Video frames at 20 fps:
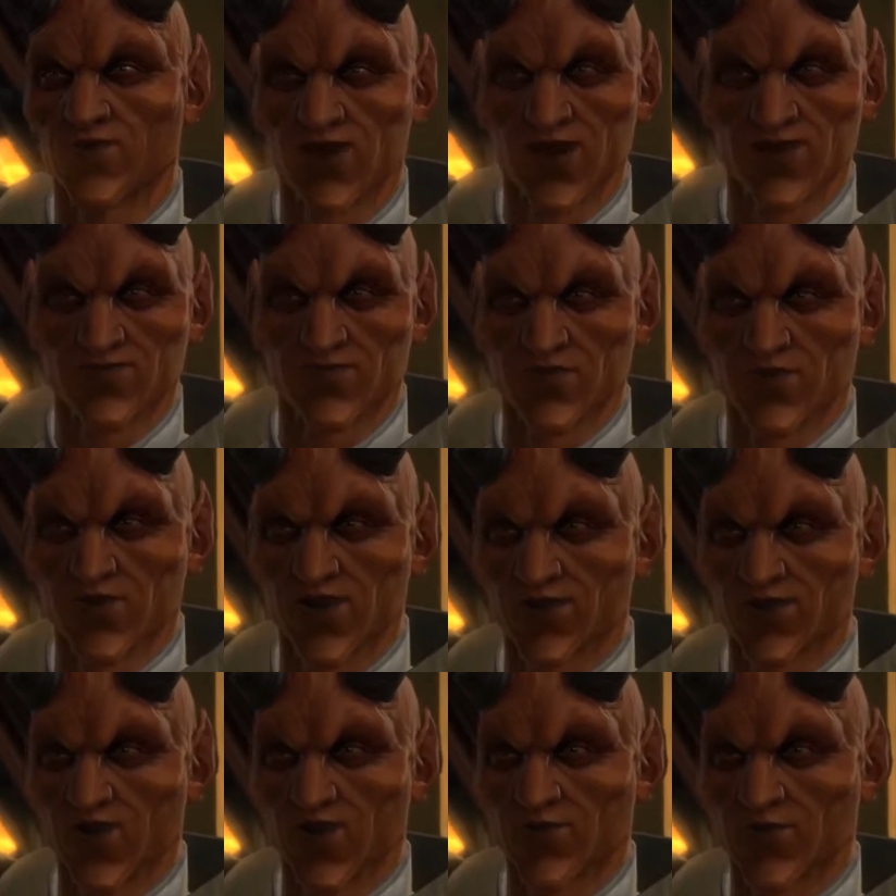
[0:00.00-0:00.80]
yourself
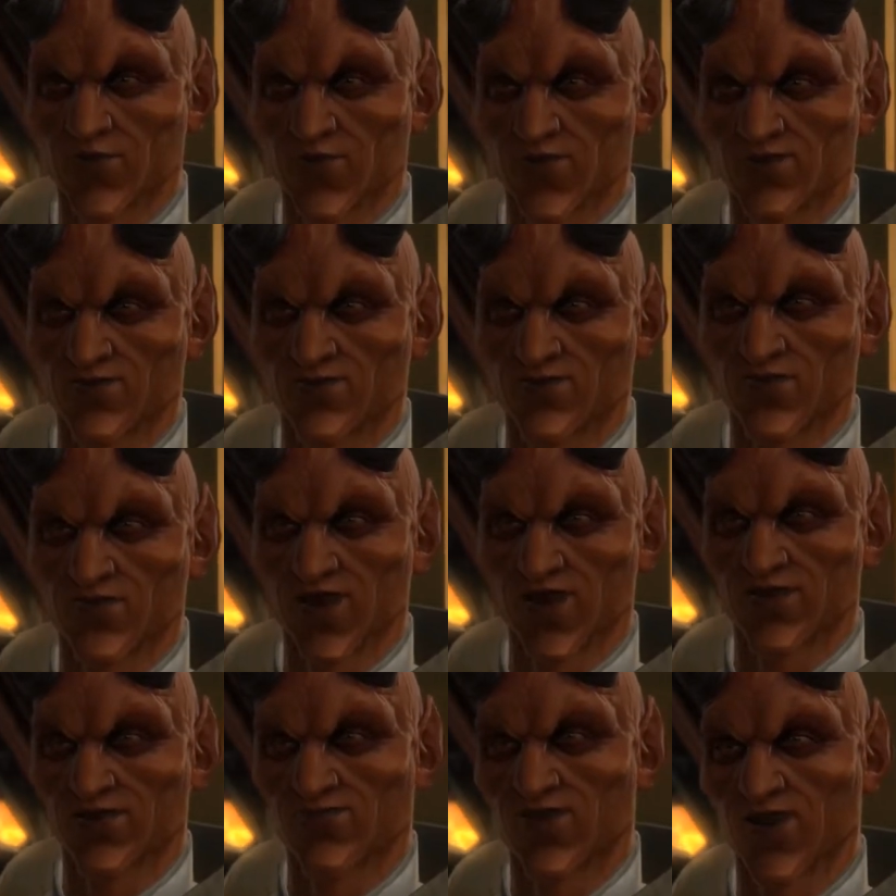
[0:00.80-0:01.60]
trying to squeeze
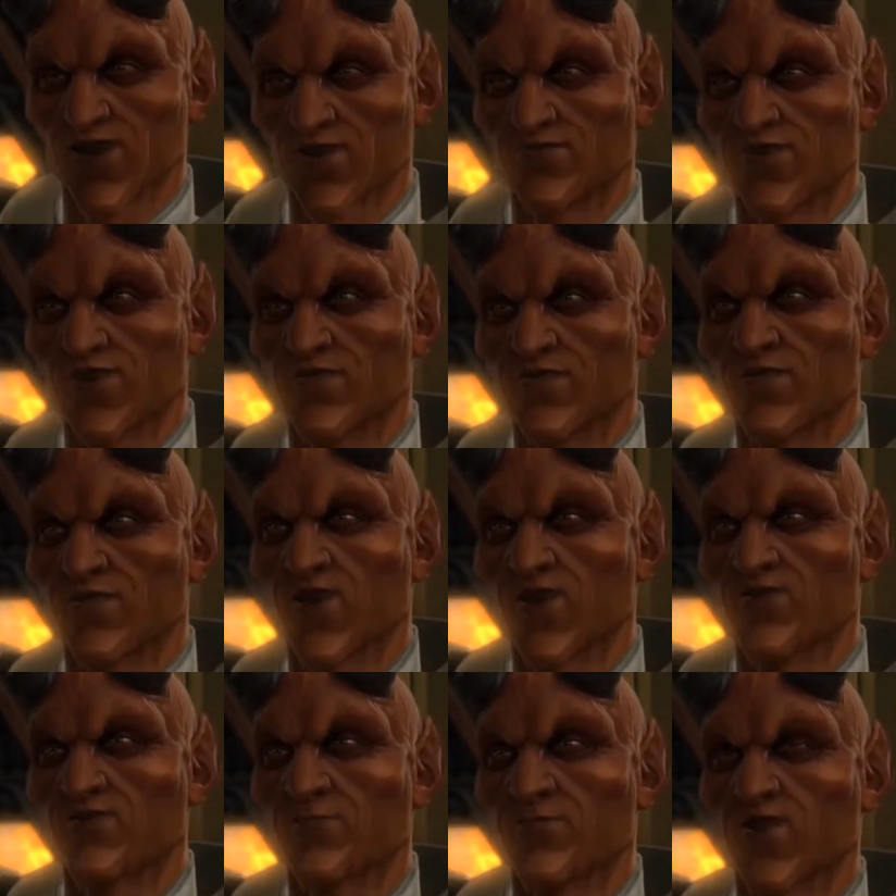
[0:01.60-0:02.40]
life out of that
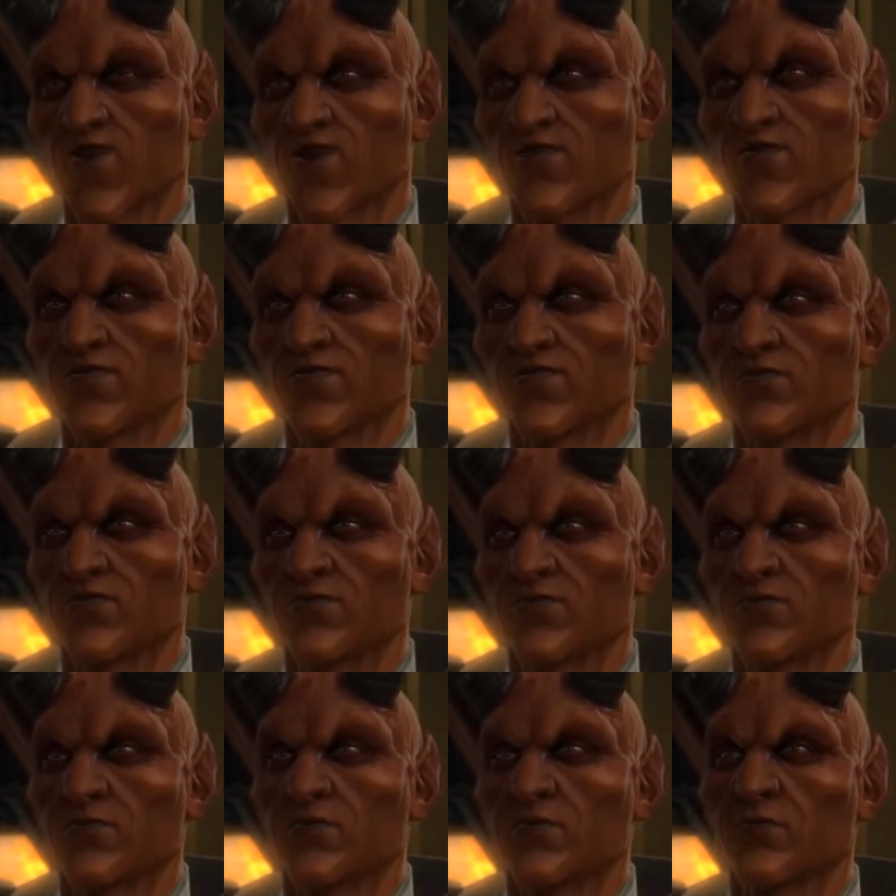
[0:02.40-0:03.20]
dust bowl.
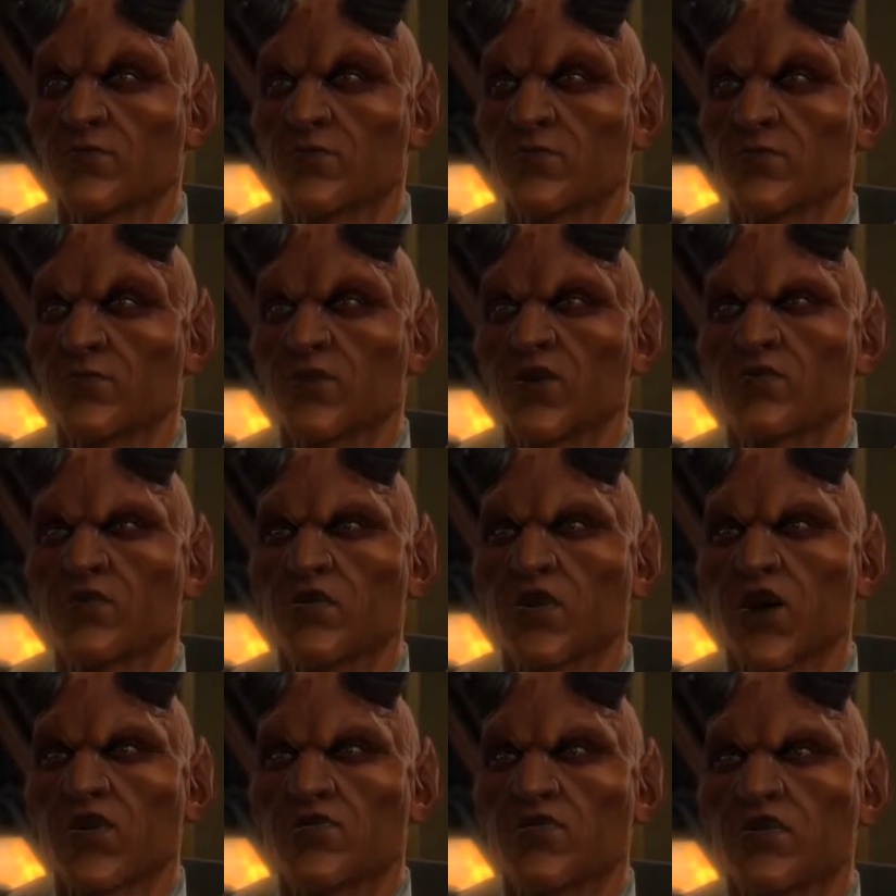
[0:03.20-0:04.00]

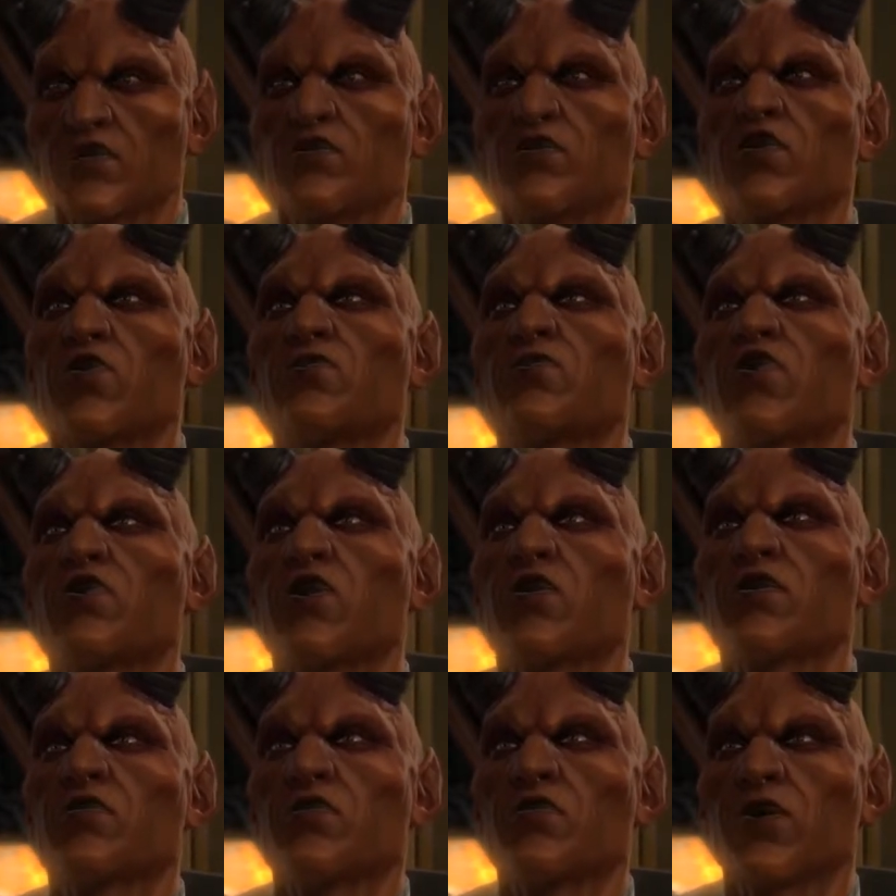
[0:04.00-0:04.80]
Making life easier for
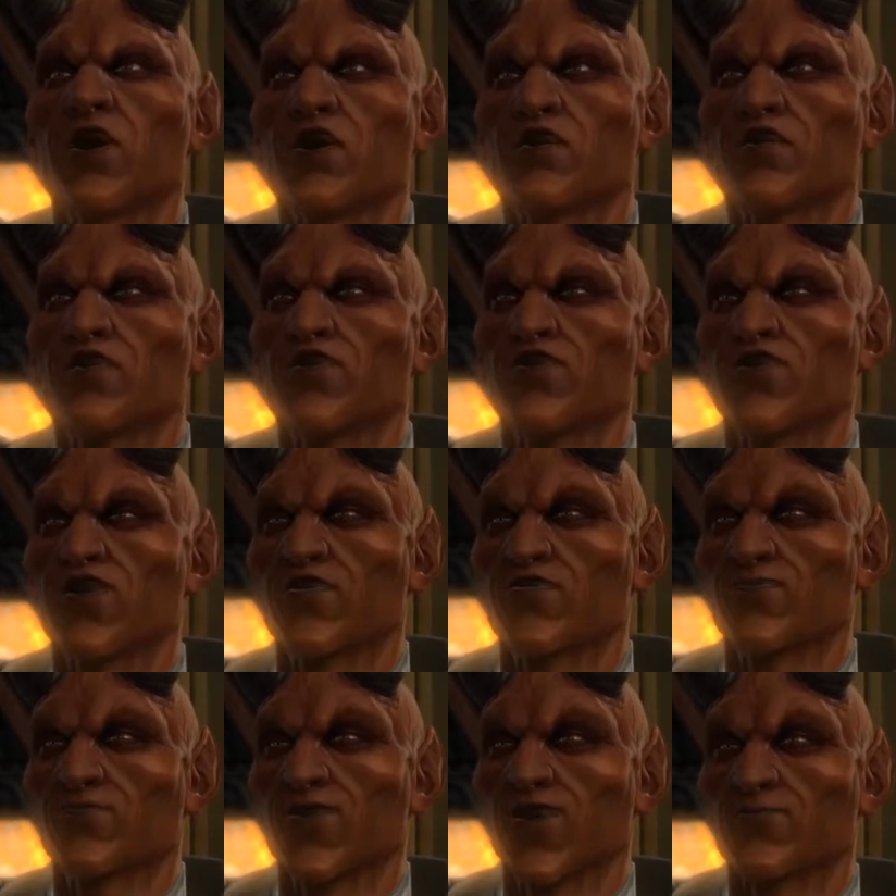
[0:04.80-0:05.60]
the little guy,
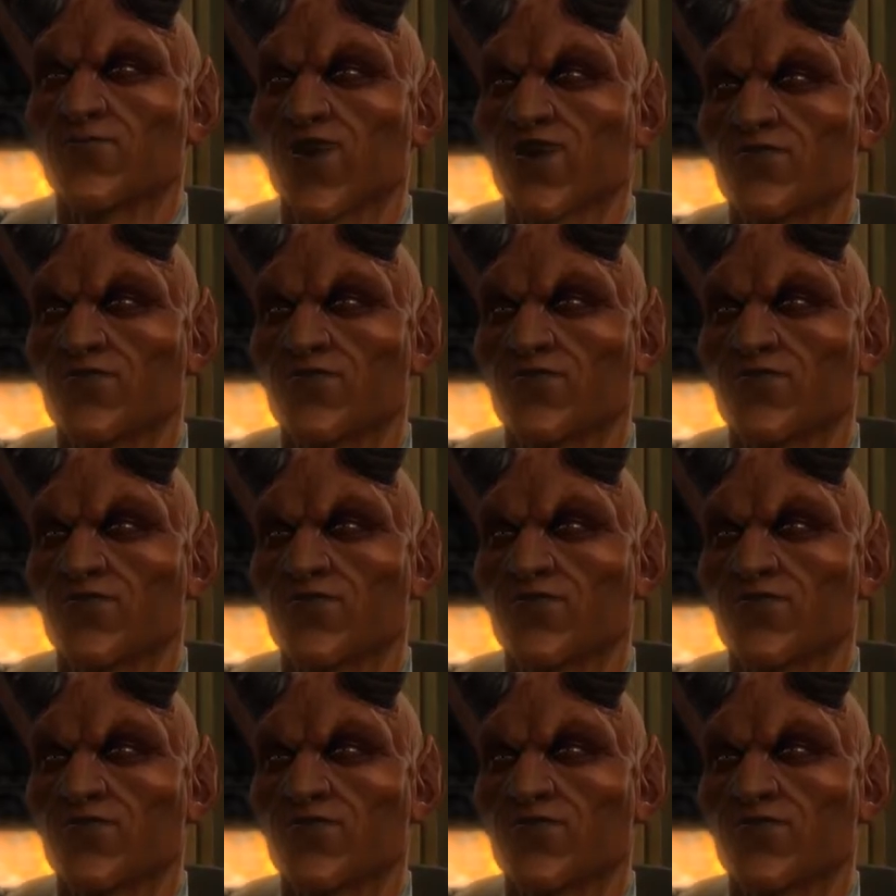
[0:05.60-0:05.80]
that's my